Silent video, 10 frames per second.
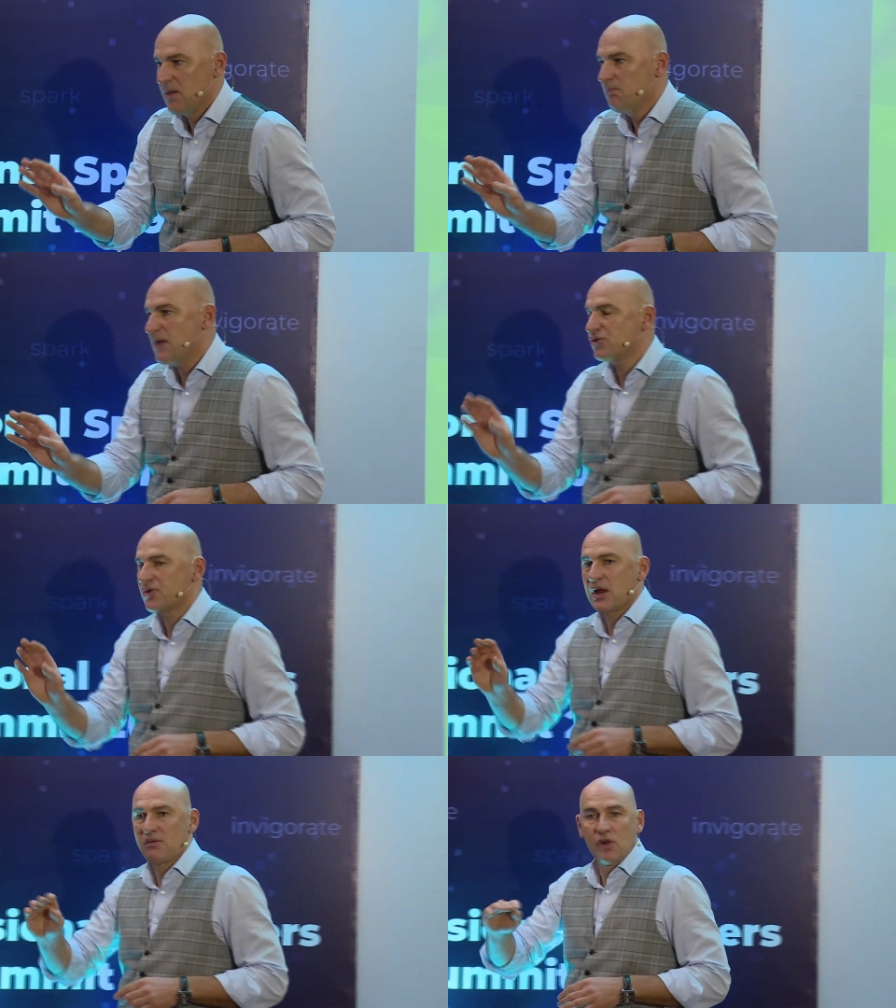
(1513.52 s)
Measure the
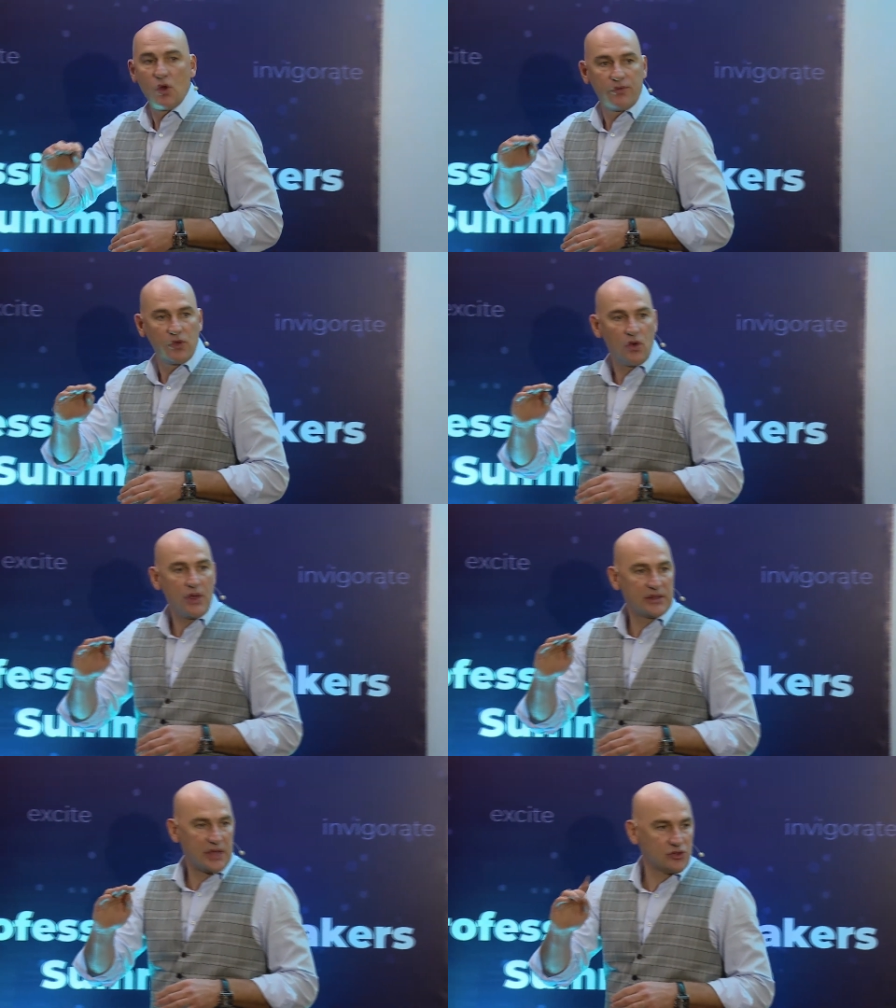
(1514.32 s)
level of
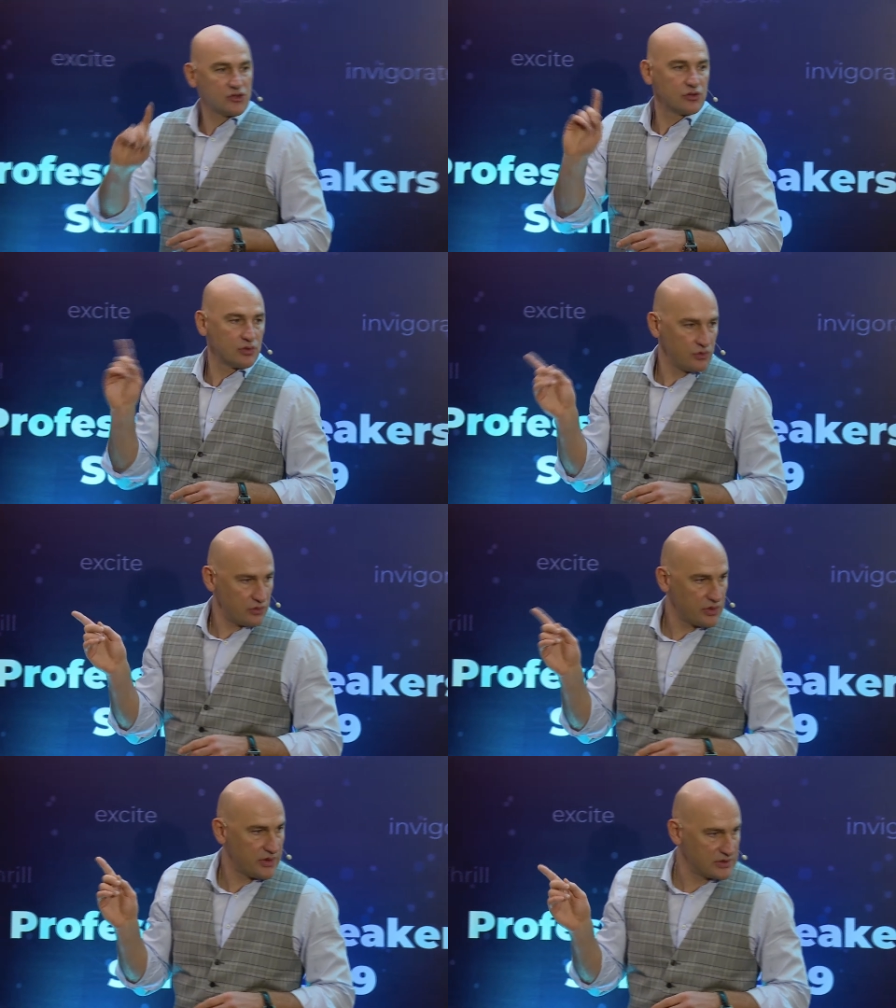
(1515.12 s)
your attention to
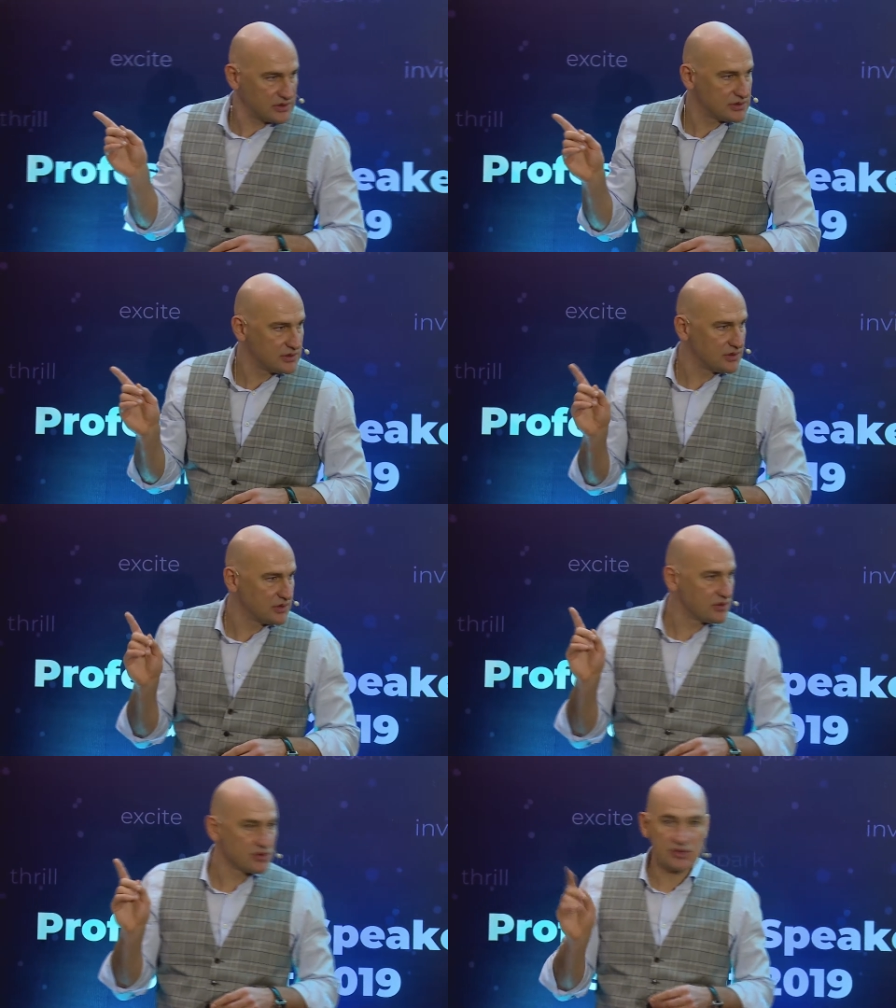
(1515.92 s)
this
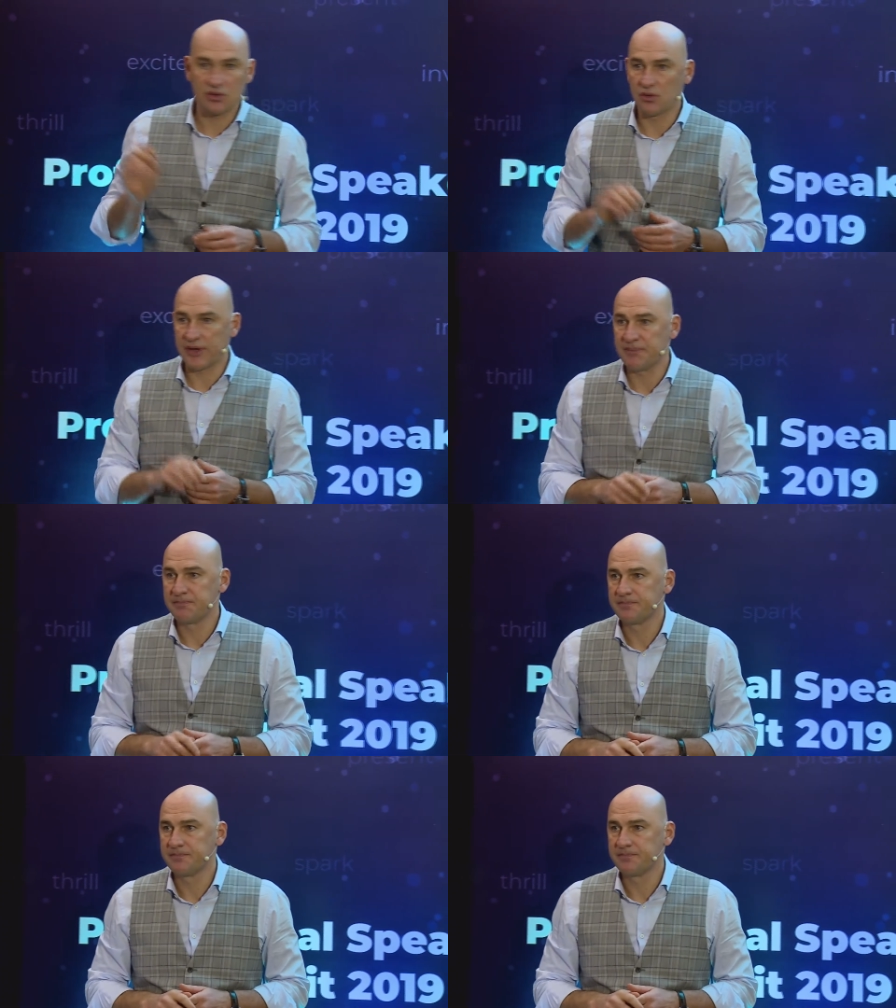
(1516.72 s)
story.